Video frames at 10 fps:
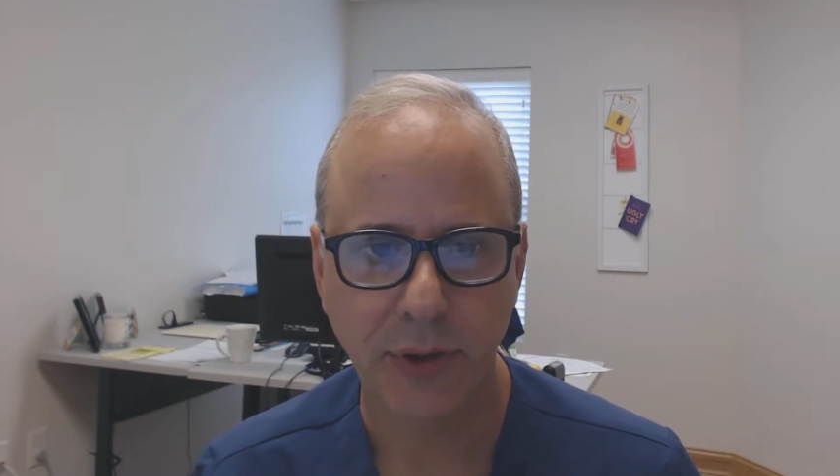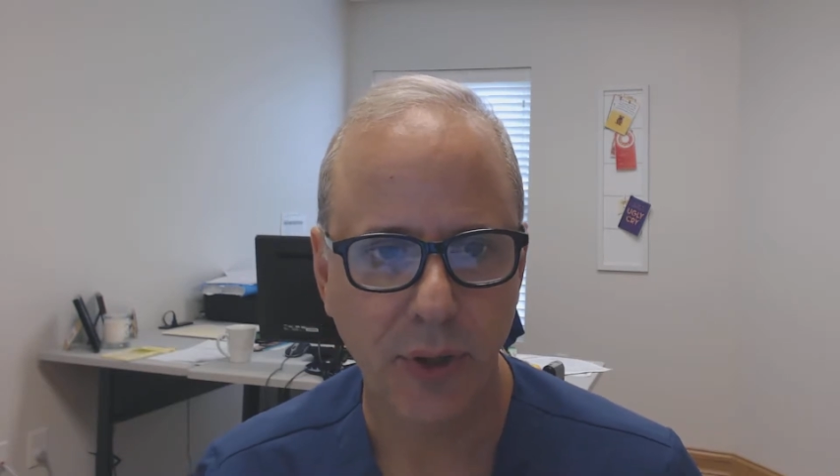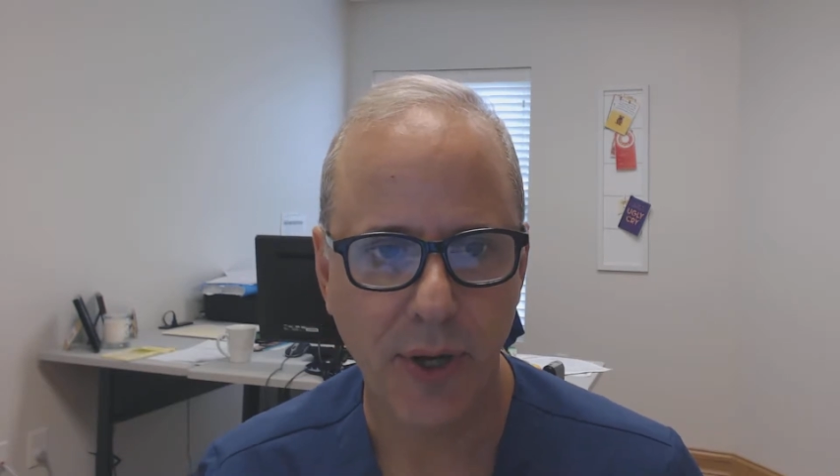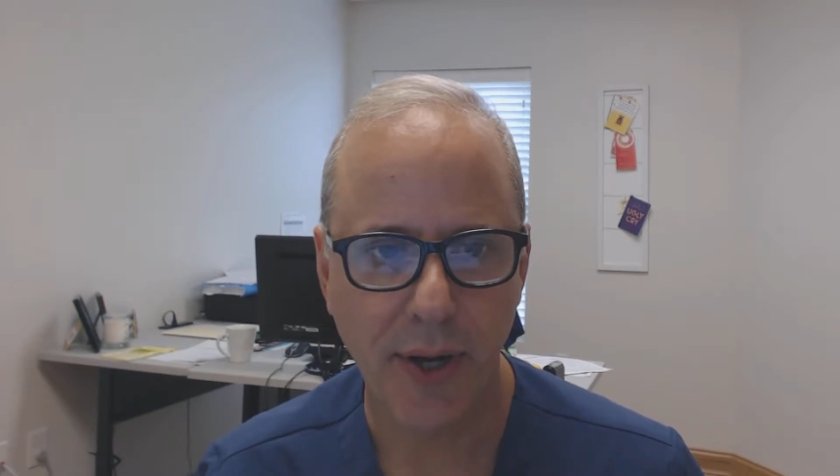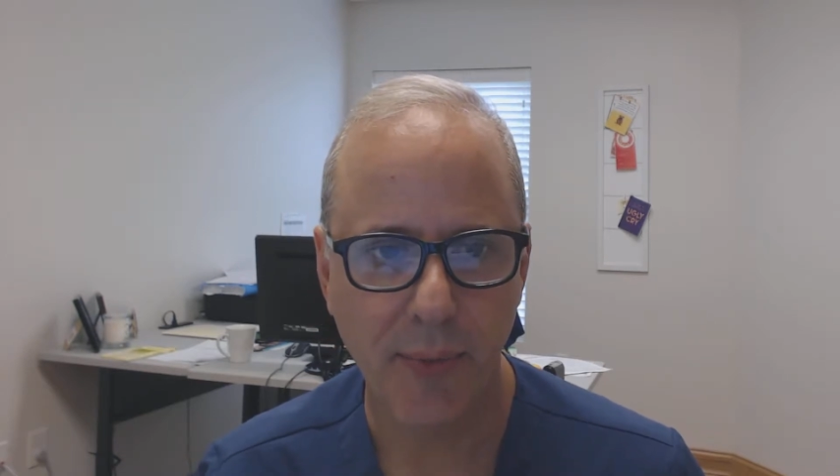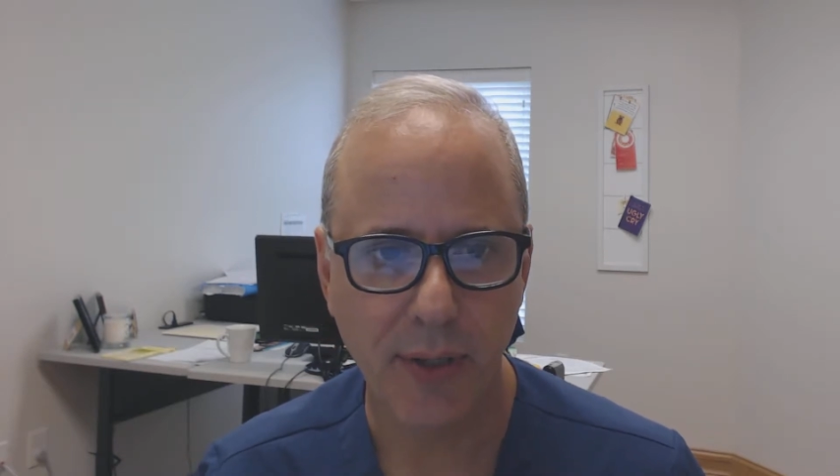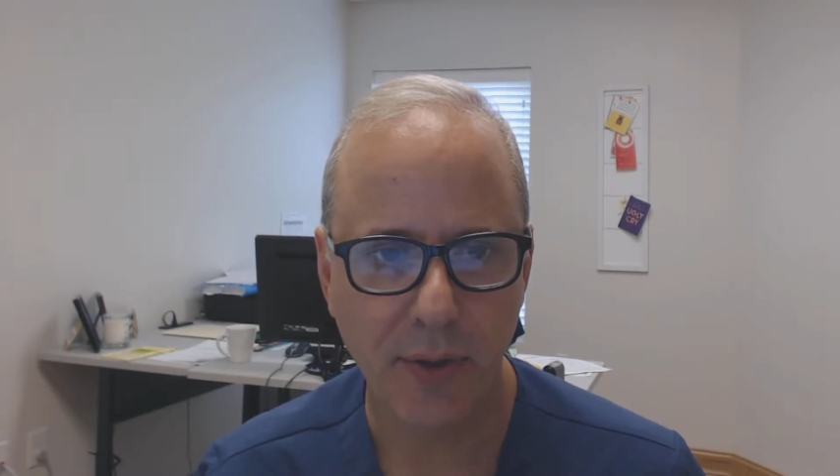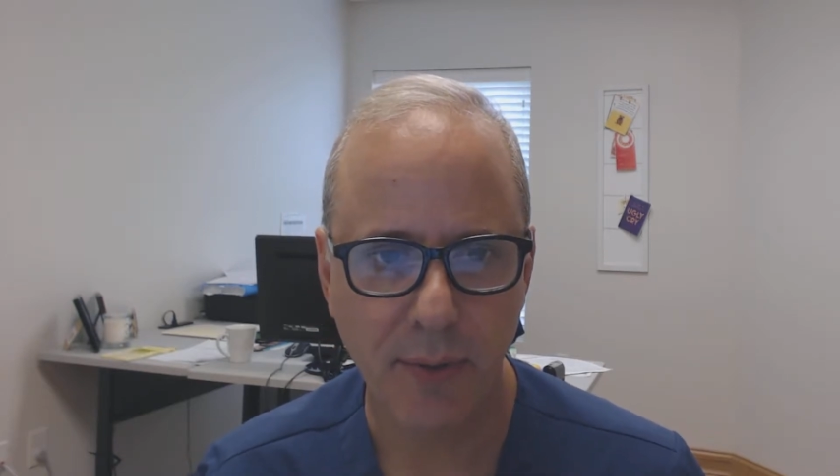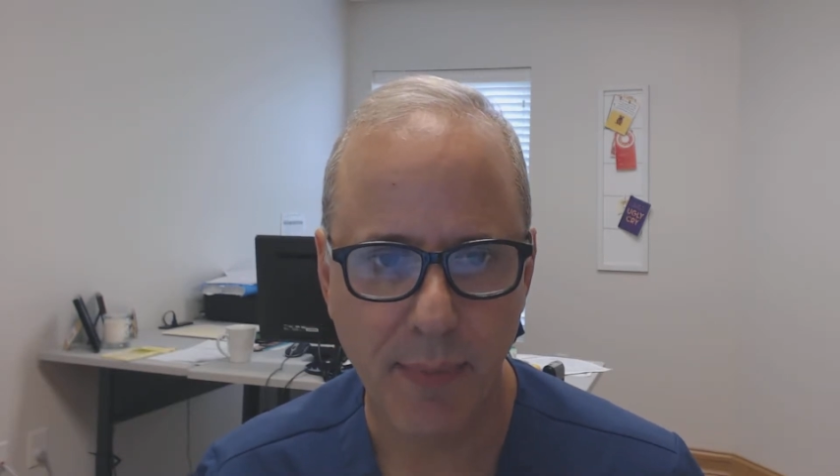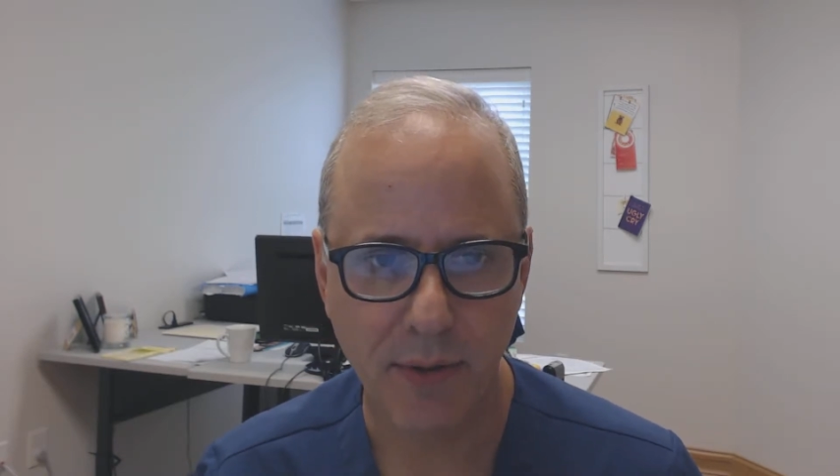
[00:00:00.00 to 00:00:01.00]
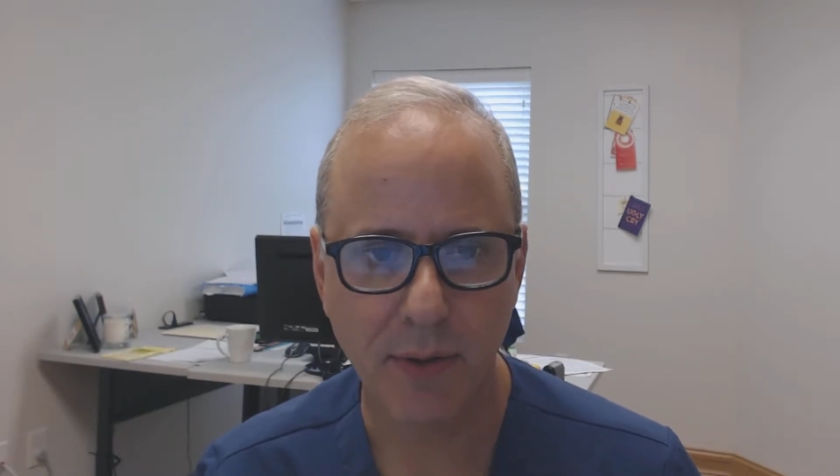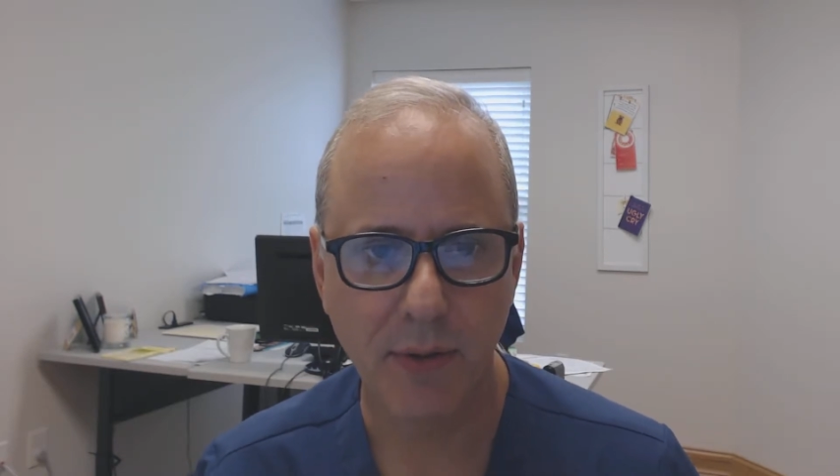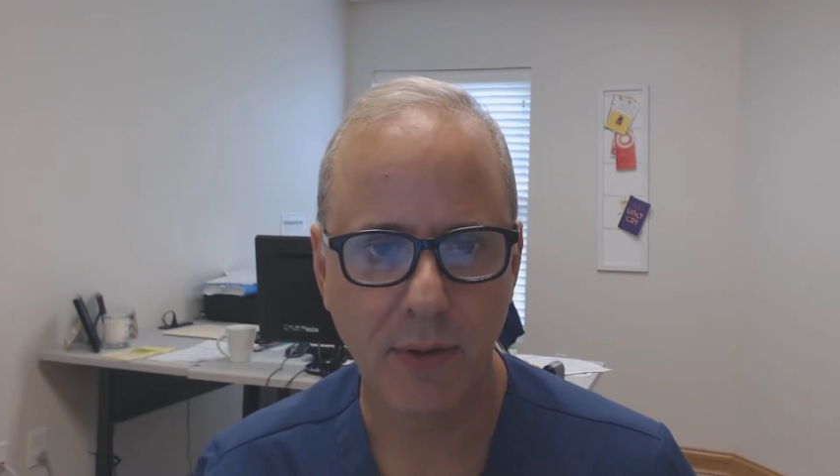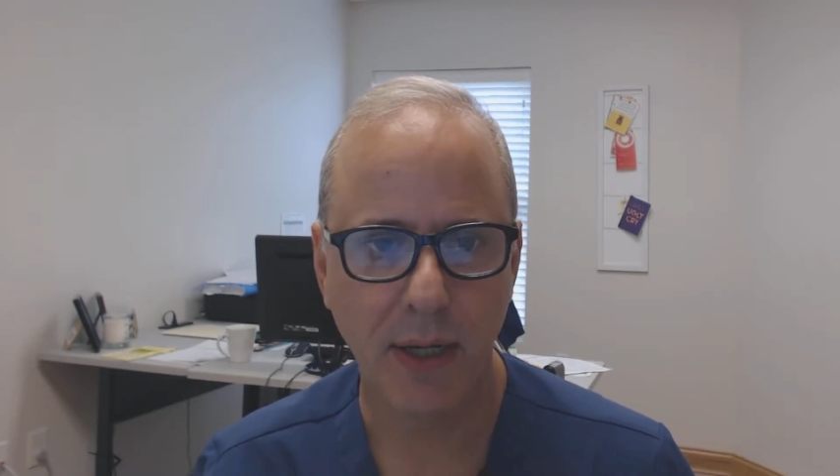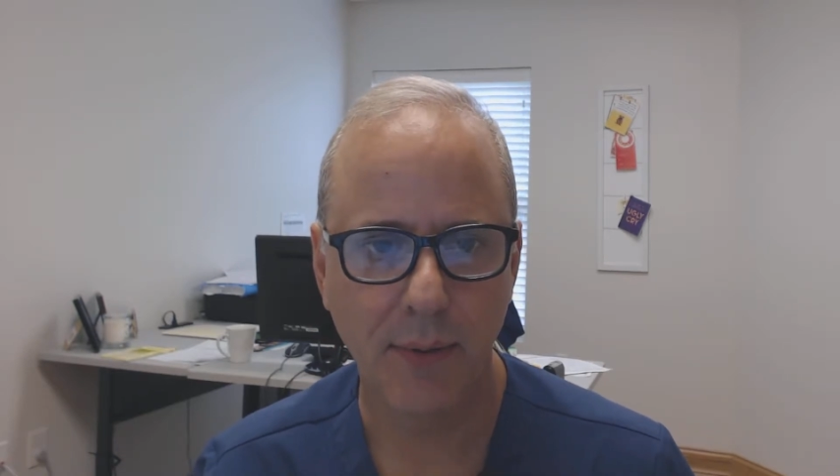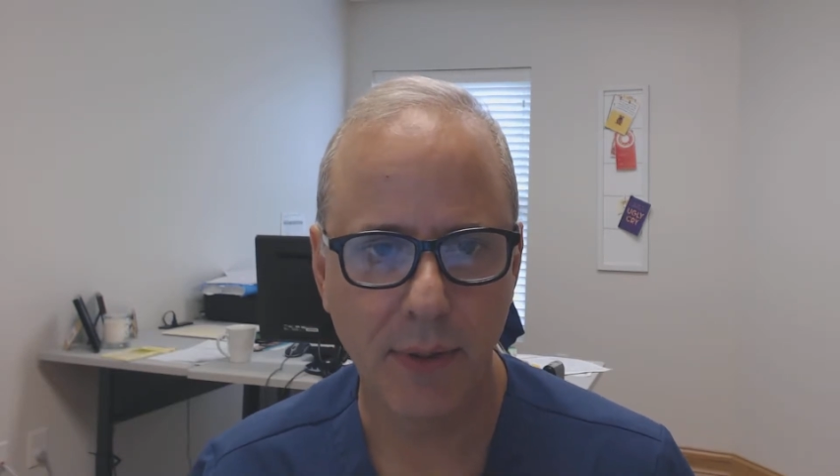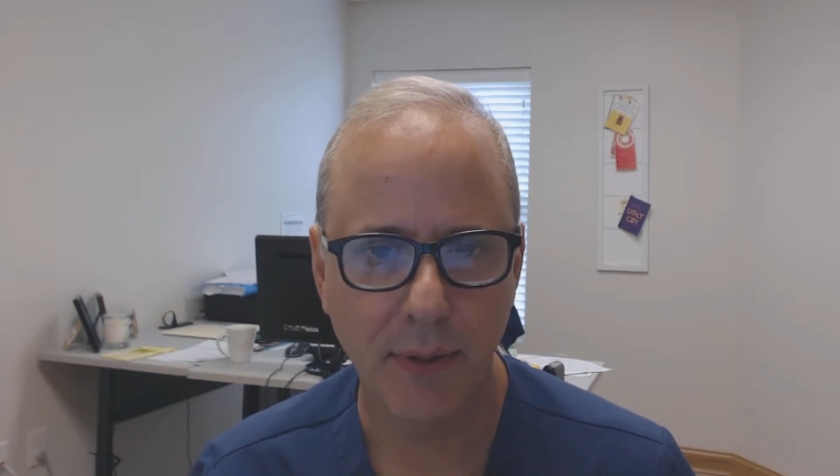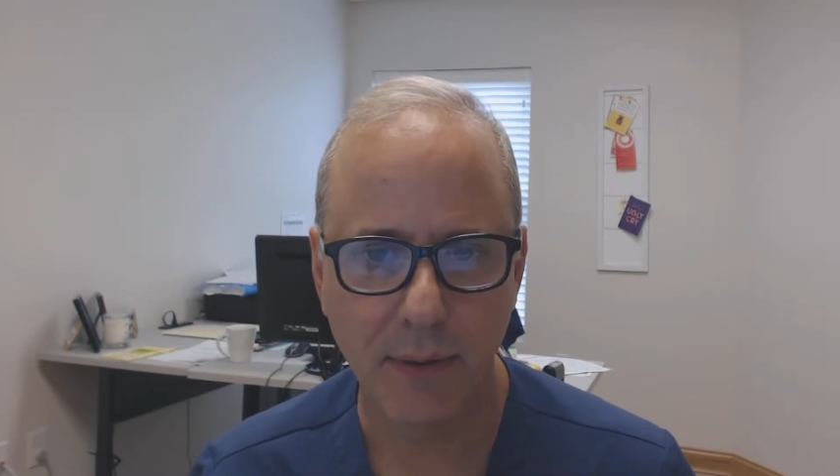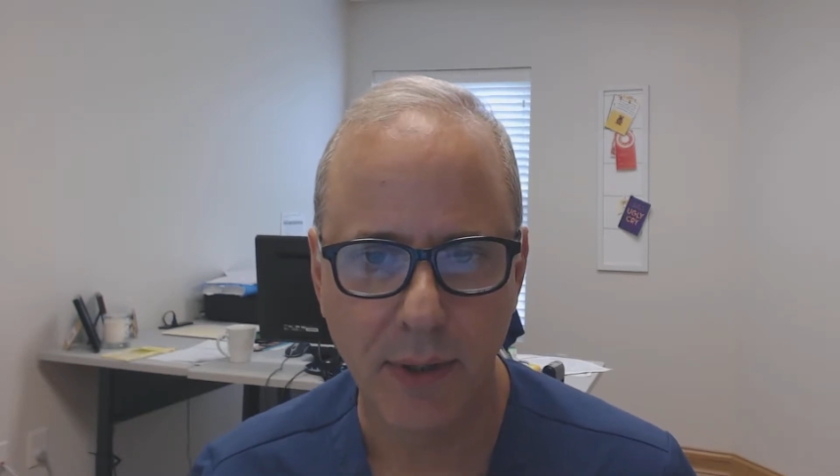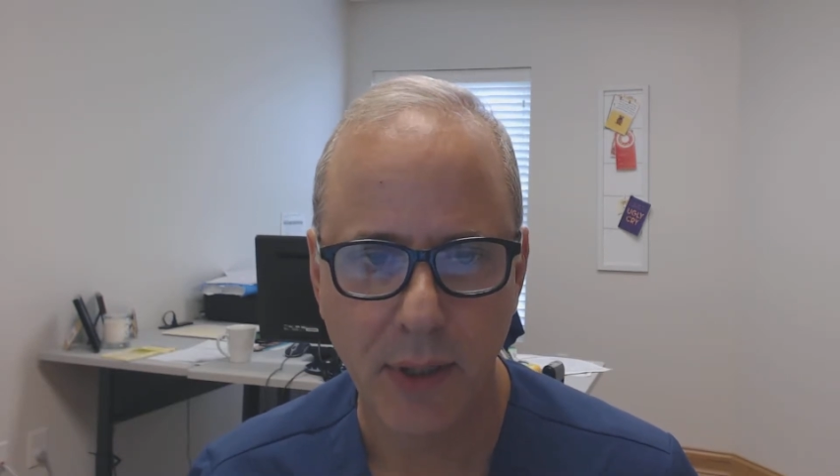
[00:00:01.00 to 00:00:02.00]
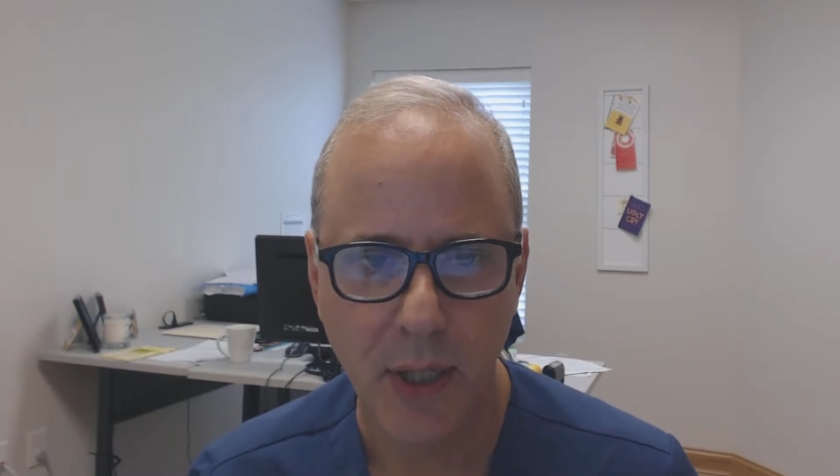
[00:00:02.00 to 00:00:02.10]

So I went to med school, I went to